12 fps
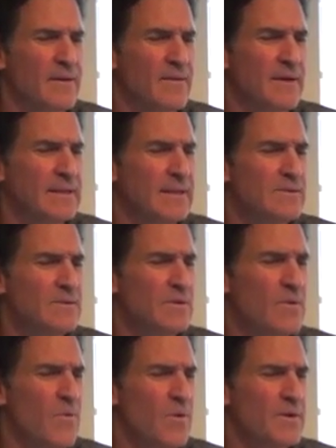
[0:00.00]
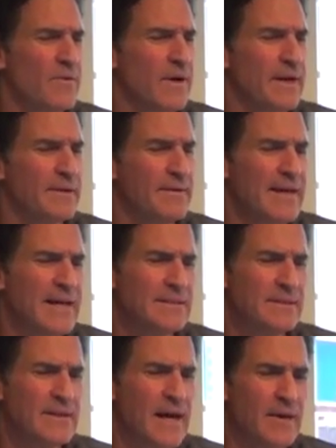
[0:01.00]
All right, that's the corn grinder. And
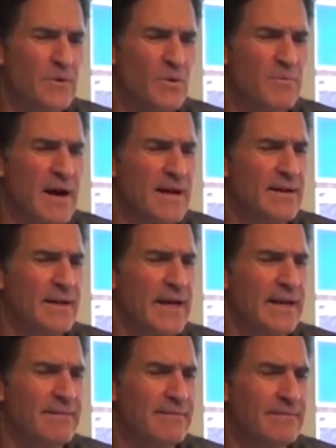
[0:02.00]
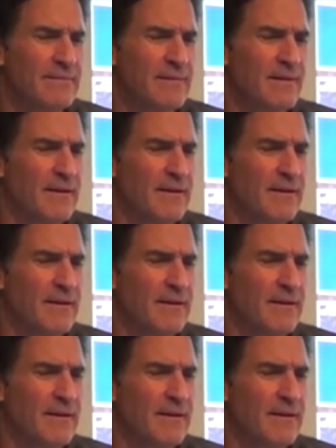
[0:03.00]
that's a Tarahumara native.